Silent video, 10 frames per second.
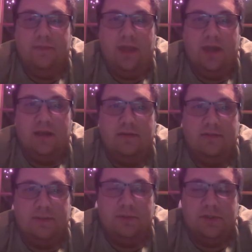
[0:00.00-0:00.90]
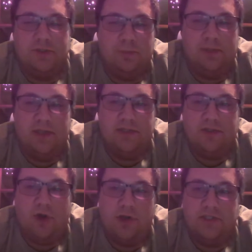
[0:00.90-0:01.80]
some of the surplus
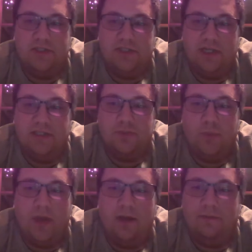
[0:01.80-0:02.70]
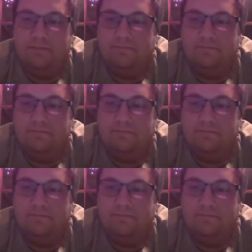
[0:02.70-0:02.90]
auction sites as well.